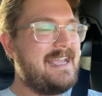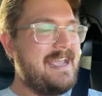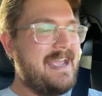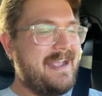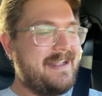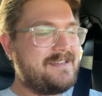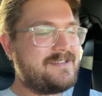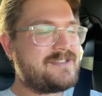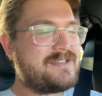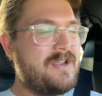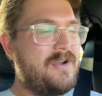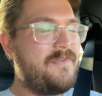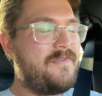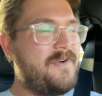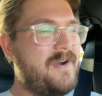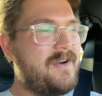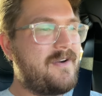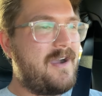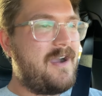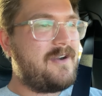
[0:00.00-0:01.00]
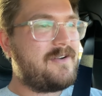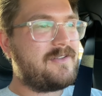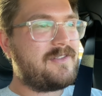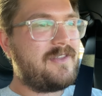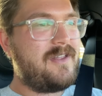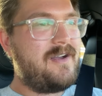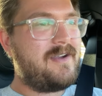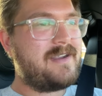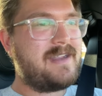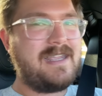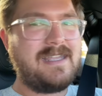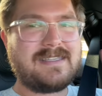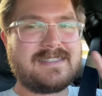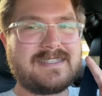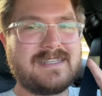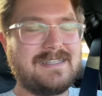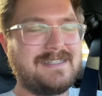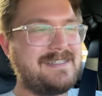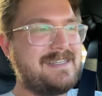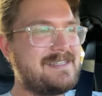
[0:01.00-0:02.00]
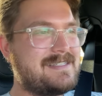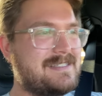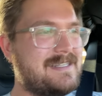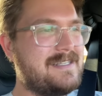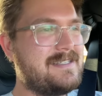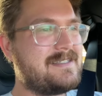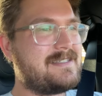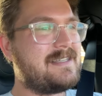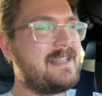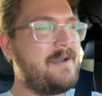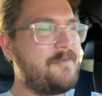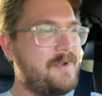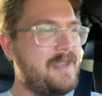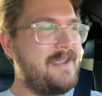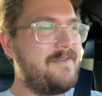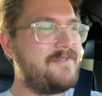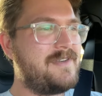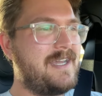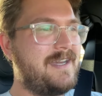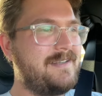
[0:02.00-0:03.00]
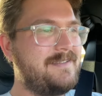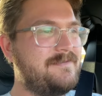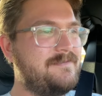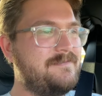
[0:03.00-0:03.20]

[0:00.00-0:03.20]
and so far our longest distance that we have done.